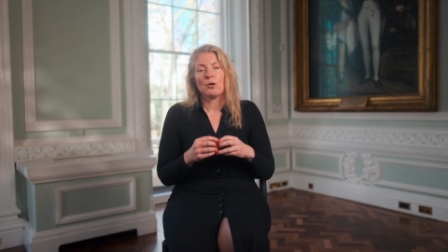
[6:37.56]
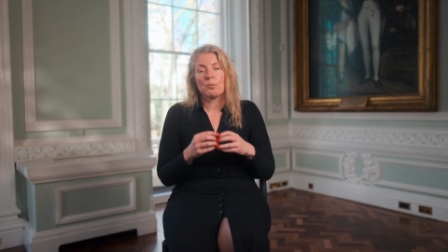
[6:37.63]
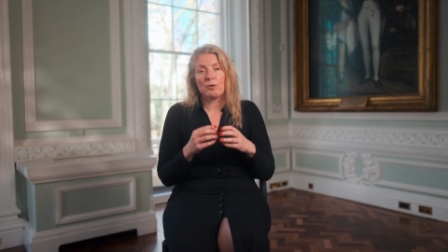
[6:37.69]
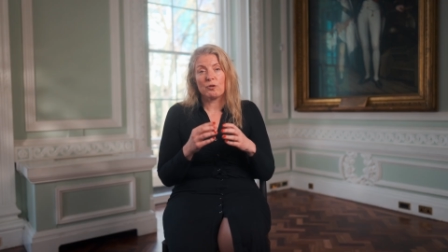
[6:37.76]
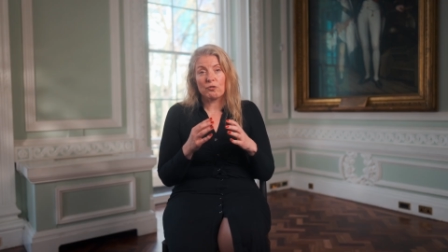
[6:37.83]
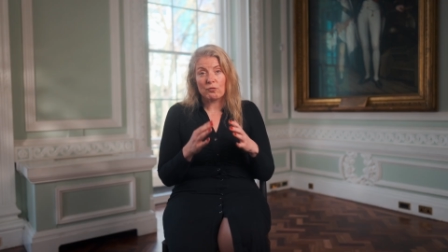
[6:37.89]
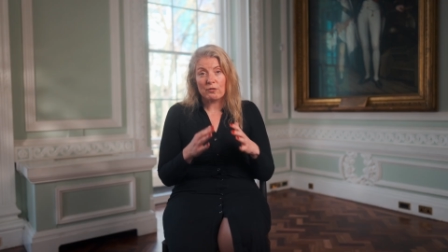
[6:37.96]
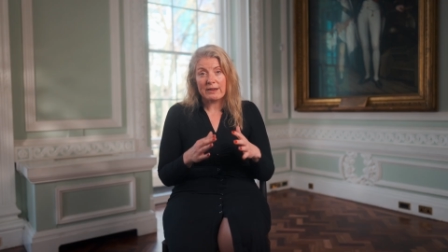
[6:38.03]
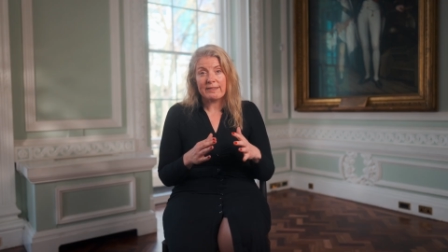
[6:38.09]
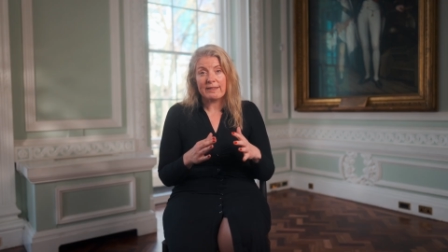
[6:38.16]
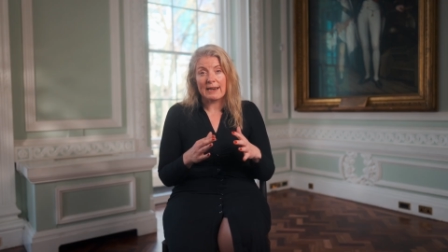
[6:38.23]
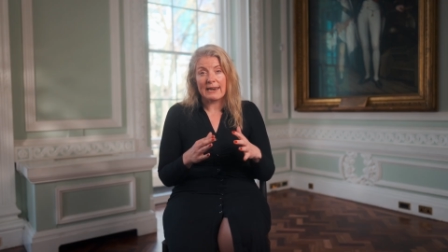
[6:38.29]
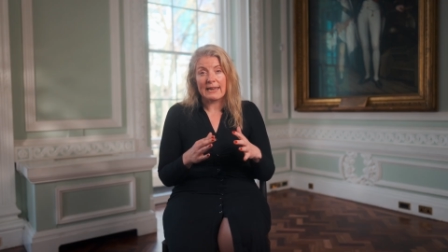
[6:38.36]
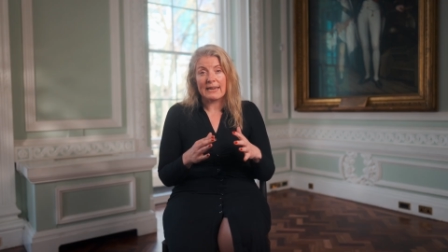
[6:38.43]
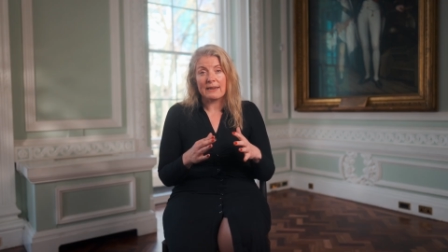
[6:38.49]
Most
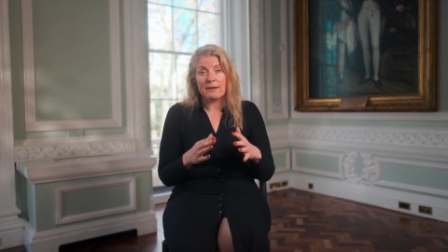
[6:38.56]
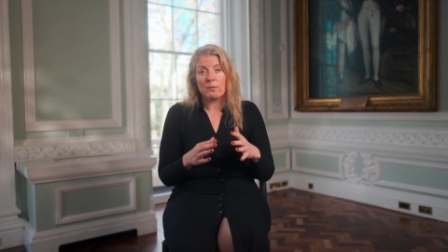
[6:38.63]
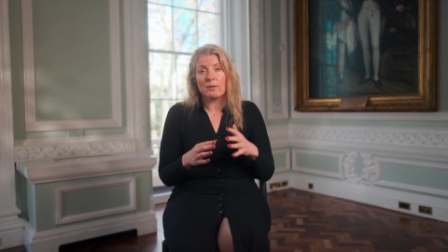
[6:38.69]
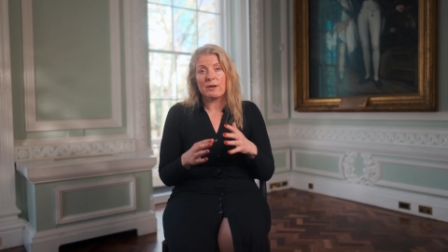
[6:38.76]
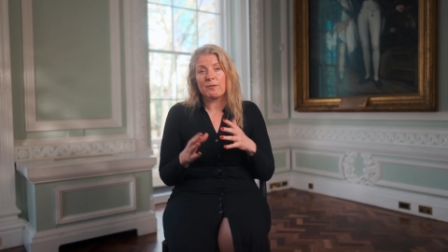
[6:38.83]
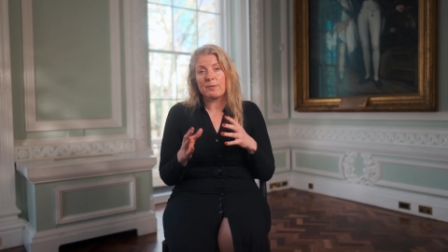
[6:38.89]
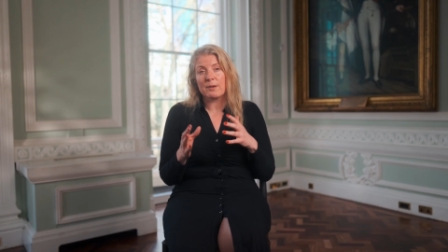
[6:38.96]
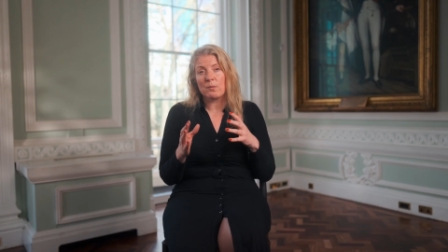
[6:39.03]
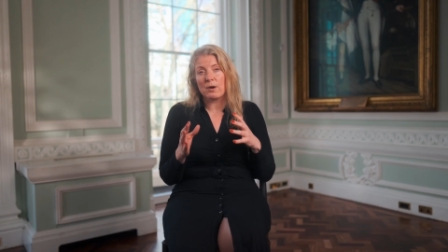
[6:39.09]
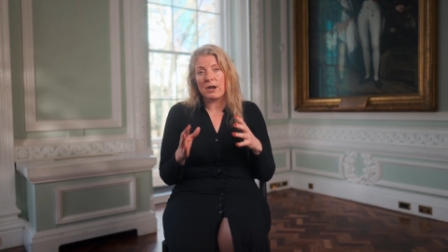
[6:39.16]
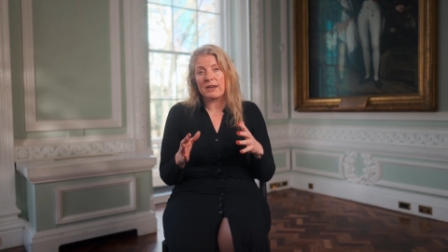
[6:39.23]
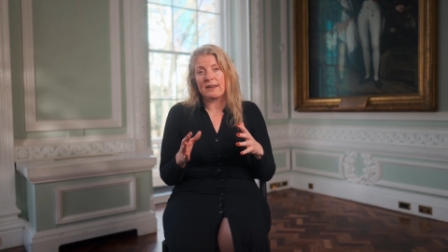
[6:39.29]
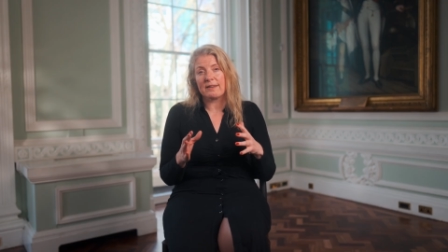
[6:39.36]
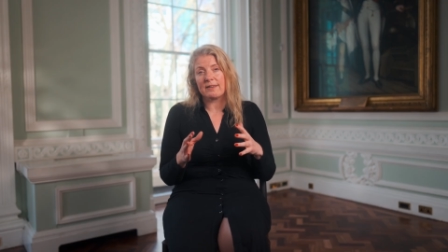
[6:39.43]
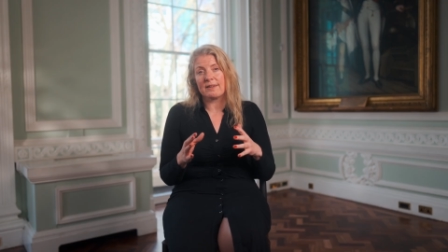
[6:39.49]
recently, we have been
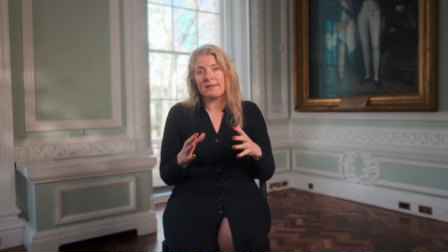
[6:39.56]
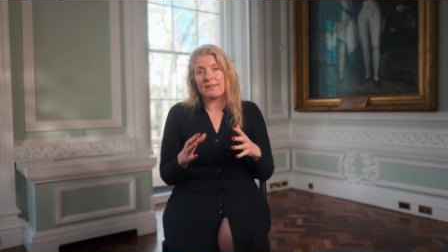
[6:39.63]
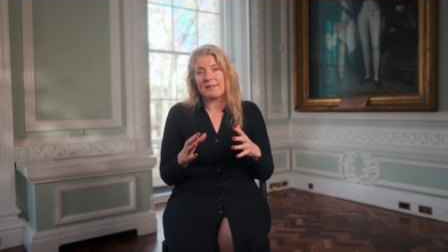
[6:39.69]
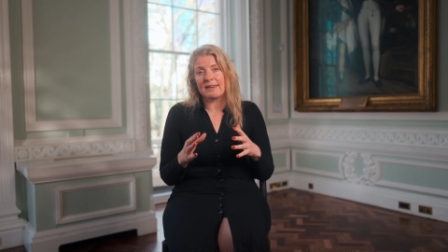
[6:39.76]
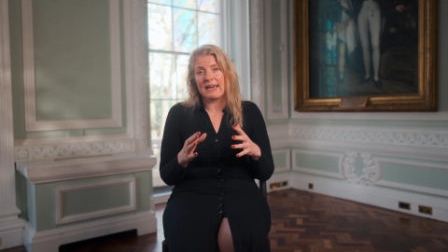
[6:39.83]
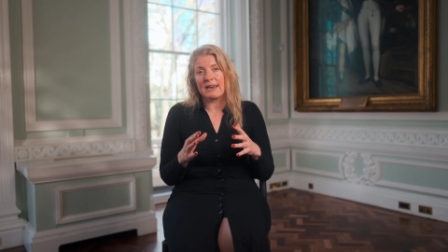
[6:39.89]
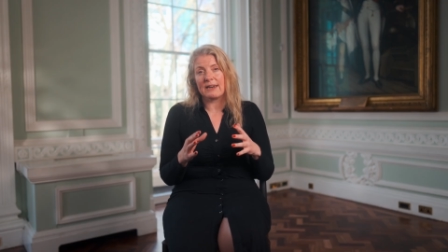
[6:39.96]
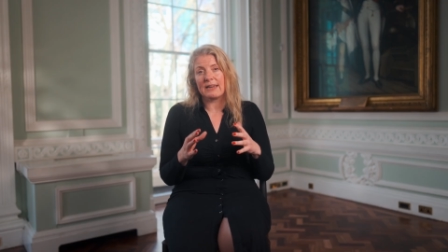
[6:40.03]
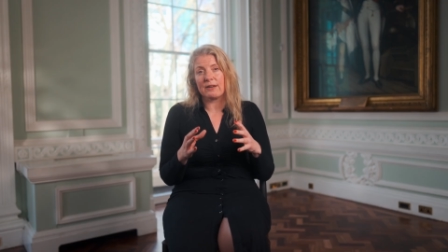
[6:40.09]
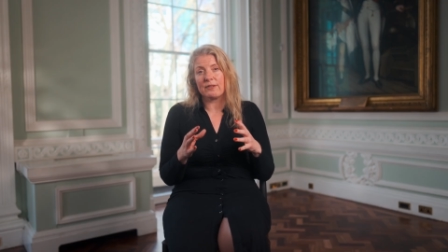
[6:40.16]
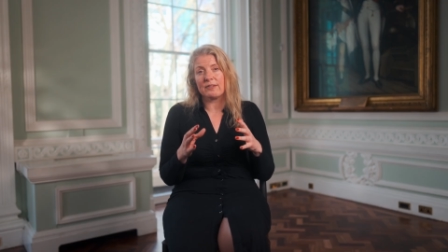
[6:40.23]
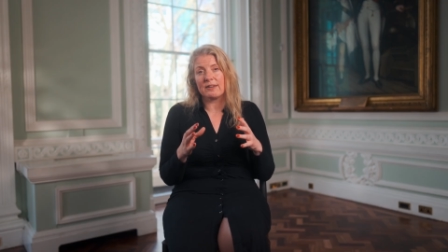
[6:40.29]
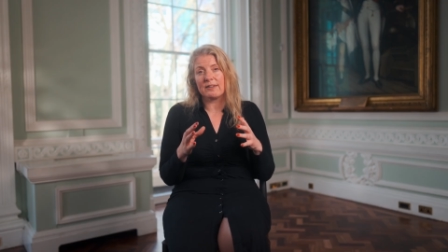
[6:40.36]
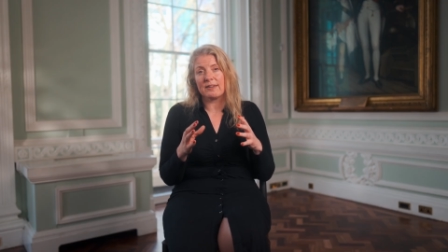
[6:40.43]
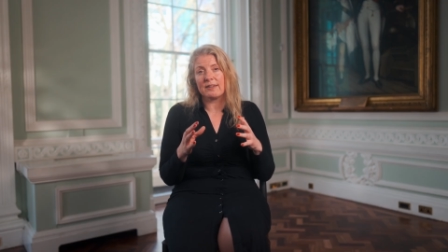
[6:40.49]
working to understand how
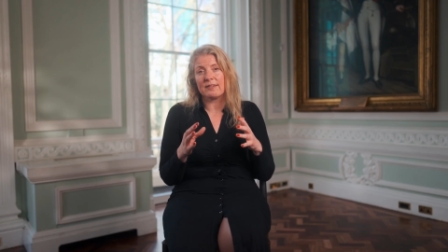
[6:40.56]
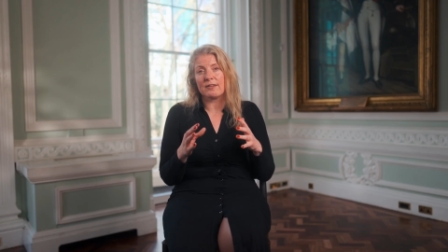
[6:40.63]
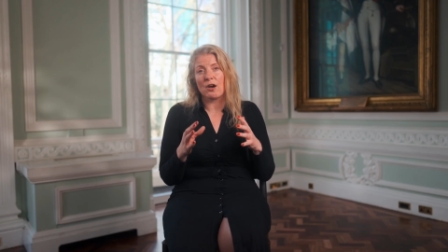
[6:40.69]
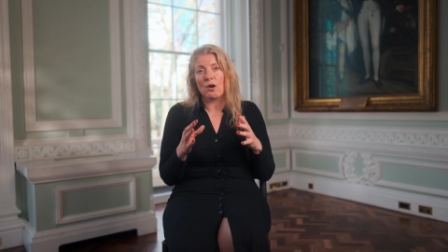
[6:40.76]
cities